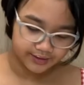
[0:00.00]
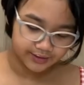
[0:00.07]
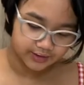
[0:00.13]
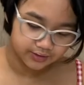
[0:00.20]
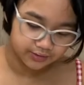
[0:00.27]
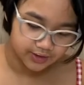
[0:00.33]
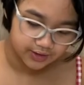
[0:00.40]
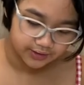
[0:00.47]

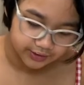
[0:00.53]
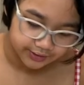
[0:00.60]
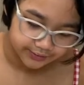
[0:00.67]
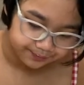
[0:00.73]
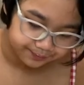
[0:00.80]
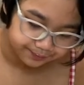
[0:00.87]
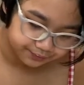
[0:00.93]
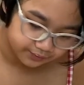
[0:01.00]
It's really good.
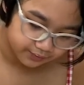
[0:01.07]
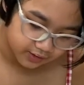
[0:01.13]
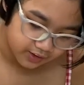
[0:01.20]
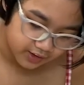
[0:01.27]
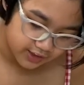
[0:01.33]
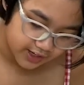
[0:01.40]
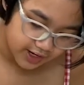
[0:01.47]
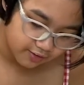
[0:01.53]

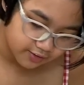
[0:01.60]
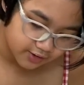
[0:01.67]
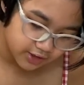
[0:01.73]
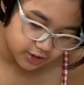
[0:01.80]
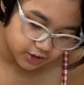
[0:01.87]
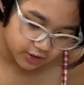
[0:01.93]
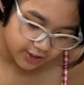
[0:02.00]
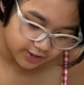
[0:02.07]
Okay, now I'm
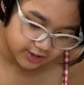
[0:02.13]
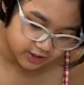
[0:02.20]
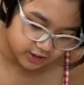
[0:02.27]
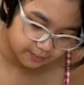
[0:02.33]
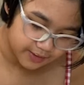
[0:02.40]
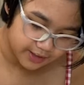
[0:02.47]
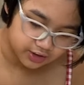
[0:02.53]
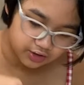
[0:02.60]
gonna try
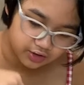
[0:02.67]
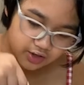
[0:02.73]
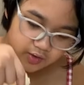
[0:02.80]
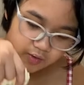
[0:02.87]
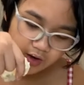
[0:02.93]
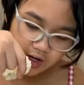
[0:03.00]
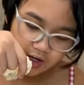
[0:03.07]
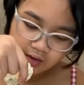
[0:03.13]
this mystery
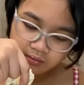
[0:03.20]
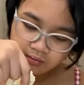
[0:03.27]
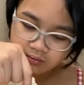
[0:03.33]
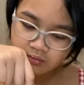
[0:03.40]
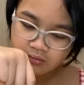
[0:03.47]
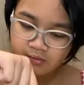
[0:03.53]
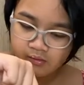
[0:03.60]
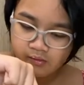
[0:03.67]
one,
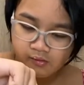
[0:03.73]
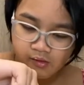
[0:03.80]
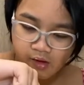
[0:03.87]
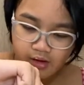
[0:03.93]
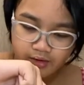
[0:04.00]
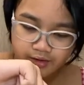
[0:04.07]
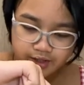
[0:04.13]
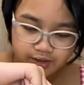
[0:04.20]

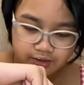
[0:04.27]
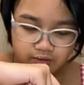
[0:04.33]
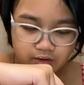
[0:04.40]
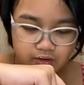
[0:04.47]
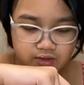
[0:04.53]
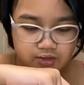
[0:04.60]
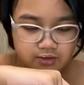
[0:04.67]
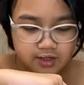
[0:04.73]
which I don't
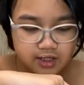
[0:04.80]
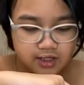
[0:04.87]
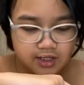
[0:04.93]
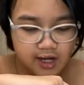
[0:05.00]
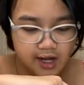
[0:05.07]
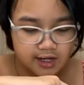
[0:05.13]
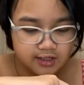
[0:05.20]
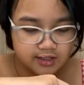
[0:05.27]
know which one this
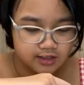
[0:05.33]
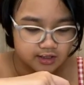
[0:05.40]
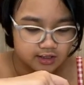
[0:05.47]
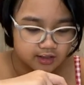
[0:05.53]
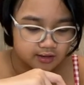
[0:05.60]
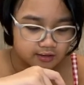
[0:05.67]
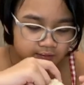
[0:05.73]
has.